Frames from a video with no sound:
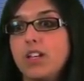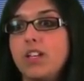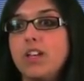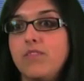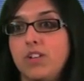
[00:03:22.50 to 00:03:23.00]

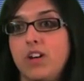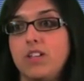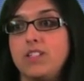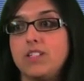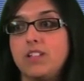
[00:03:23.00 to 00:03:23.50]
given
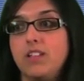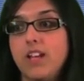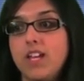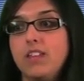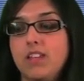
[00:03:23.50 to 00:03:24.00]
us
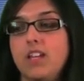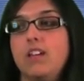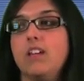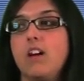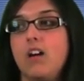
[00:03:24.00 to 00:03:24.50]

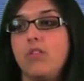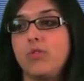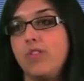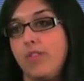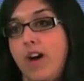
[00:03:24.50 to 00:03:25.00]
lately,
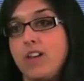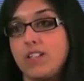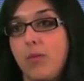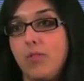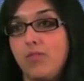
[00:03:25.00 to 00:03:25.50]
within the
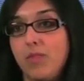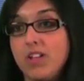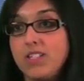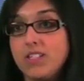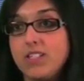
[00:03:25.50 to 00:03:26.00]
last couple of
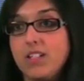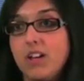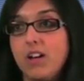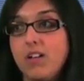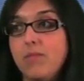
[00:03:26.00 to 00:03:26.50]
months,
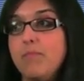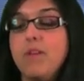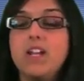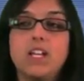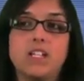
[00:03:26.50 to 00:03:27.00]

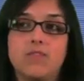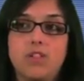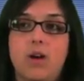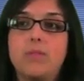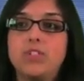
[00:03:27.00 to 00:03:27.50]
many
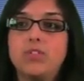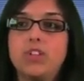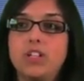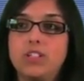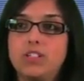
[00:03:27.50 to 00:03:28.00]
different
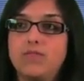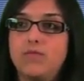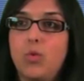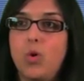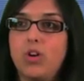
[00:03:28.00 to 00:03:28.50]
opportunities
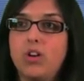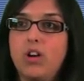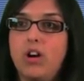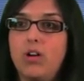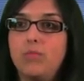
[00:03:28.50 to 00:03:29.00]
for
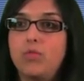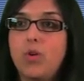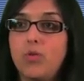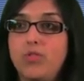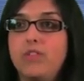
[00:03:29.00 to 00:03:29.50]

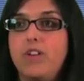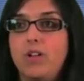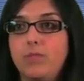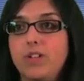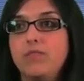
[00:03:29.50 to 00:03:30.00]
growth and
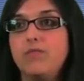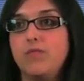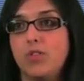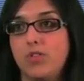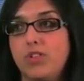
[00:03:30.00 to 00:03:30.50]
development
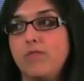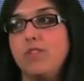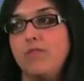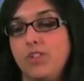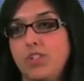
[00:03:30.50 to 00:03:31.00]
for
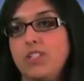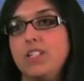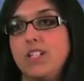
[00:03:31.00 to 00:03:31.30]
different divisions and